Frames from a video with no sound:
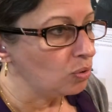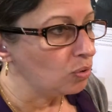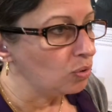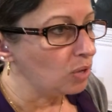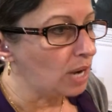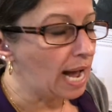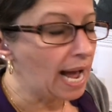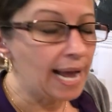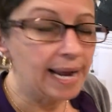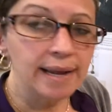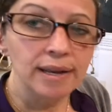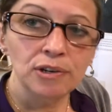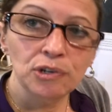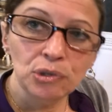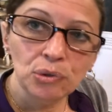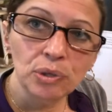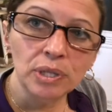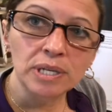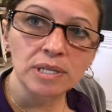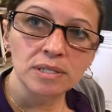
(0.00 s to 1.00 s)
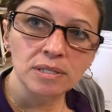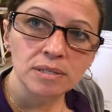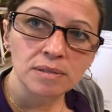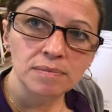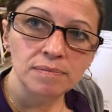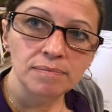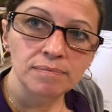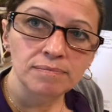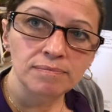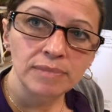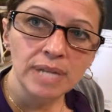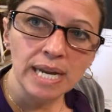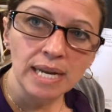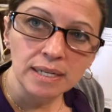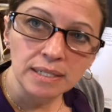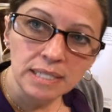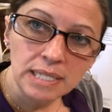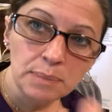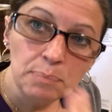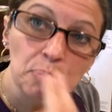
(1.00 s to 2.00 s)
I can do this. Take a
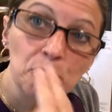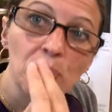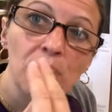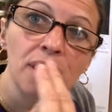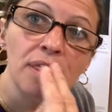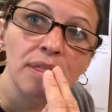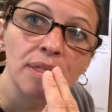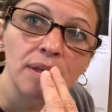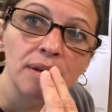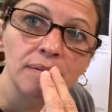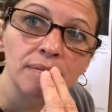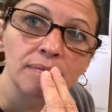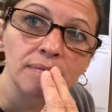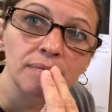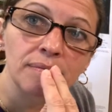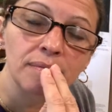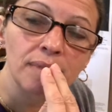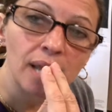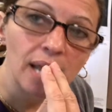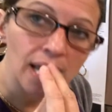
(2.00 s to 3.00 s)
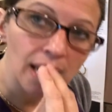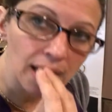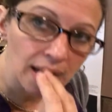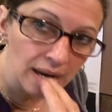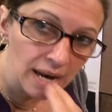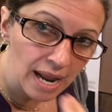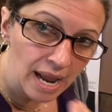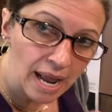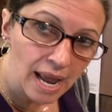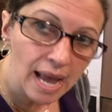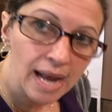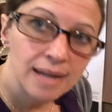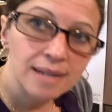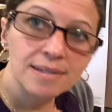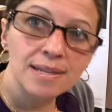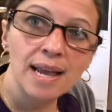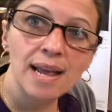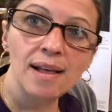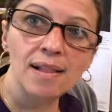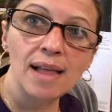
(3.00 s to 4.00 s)
deep breath and
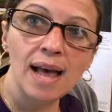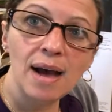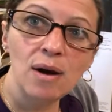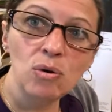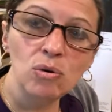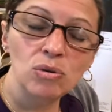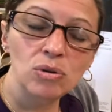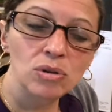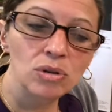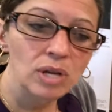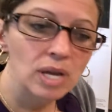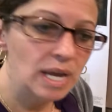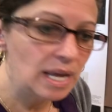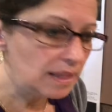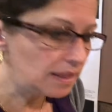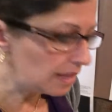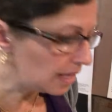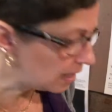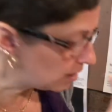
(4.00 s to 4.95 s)
exhale out and then